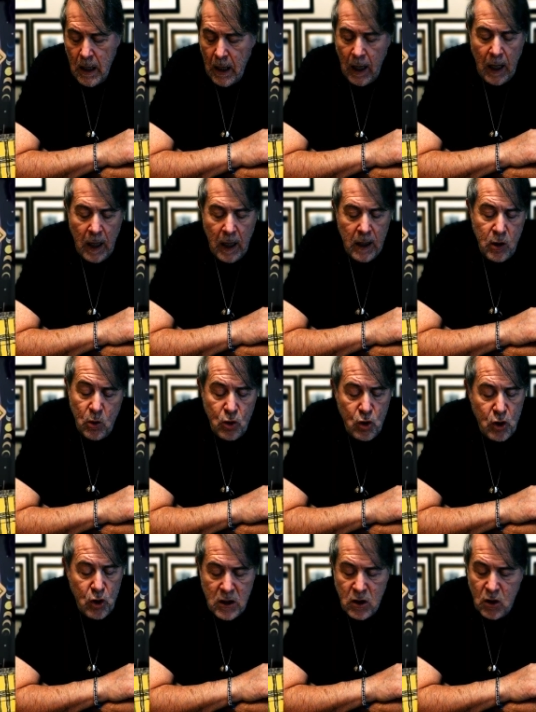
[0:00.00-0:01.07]
And you
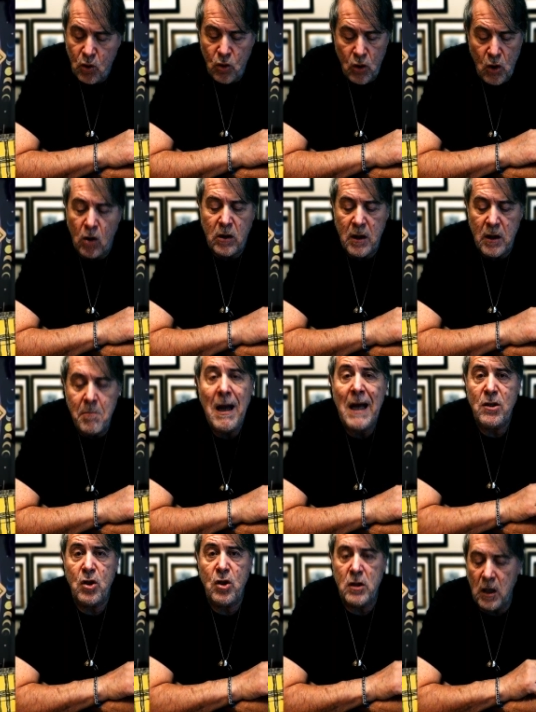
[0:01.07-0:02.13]
just could not imagine